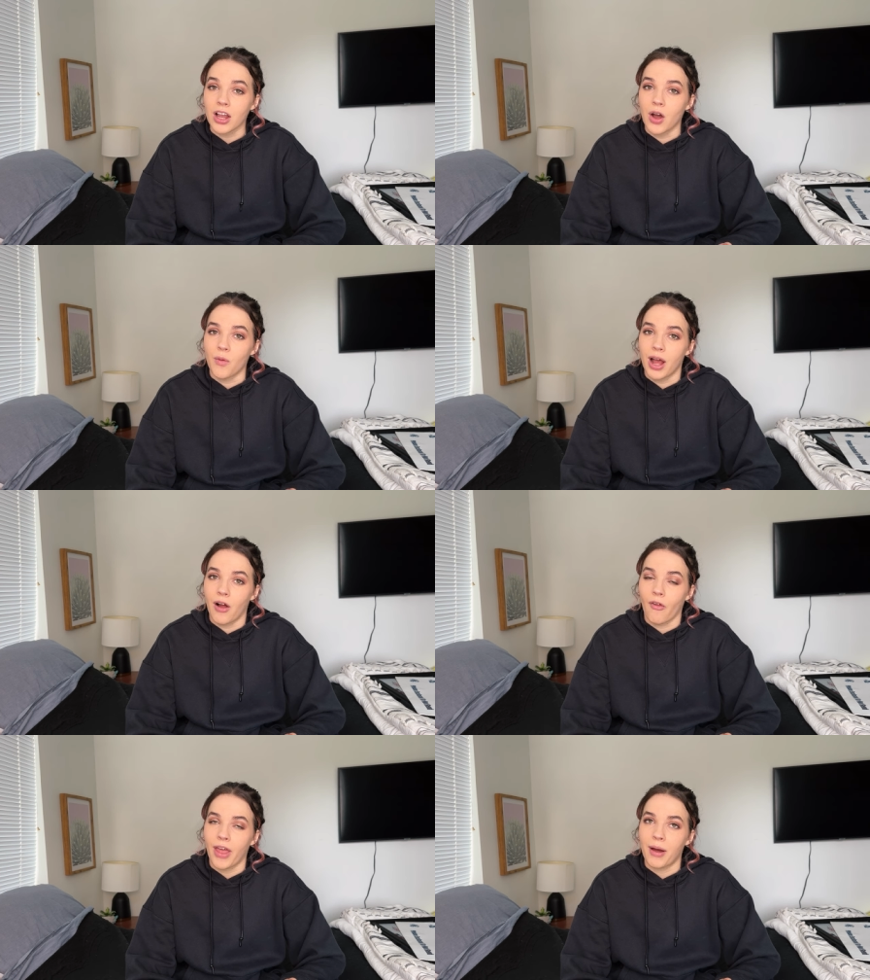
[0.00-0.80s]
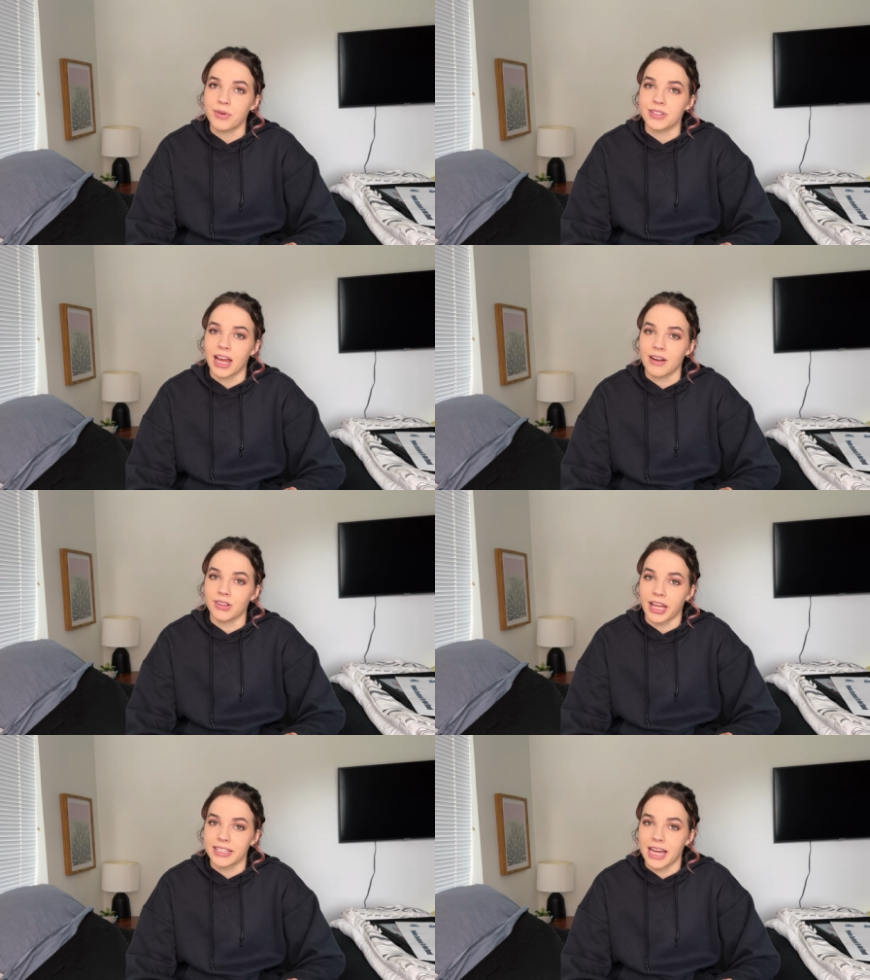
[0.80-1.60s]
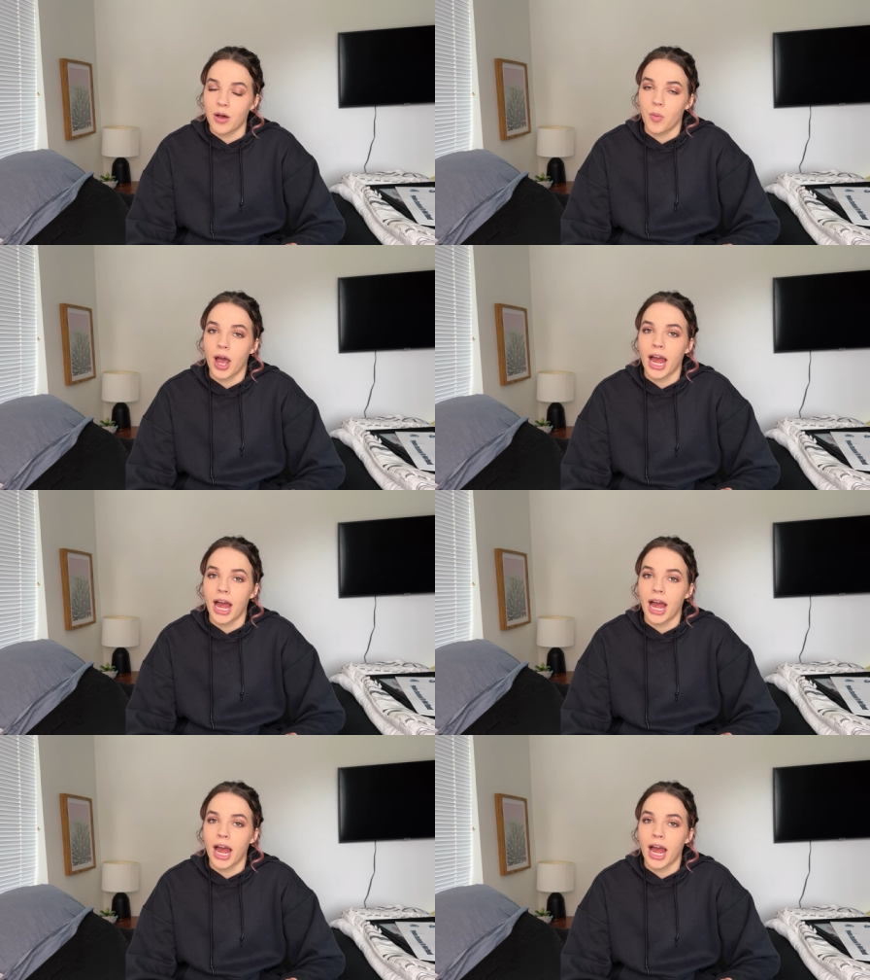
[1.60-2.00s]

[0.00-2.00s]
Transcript: go well and that was kind of a letdown but